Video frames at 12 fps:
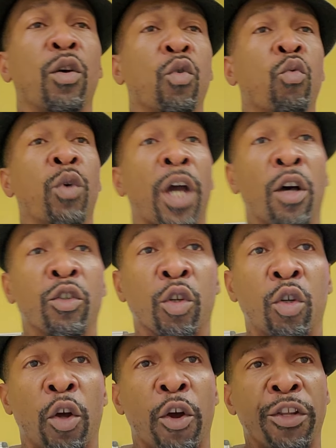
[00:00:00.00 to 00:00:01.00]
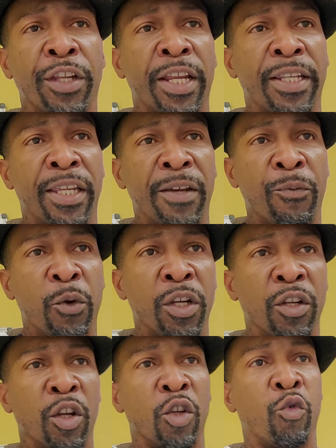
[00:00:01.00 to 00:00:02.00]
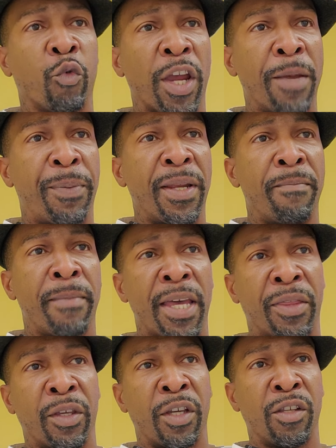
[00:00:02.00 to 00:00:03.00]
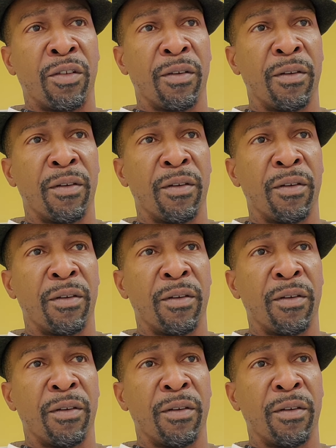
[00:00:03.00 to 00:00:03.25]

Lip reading: We also learned that different draping methods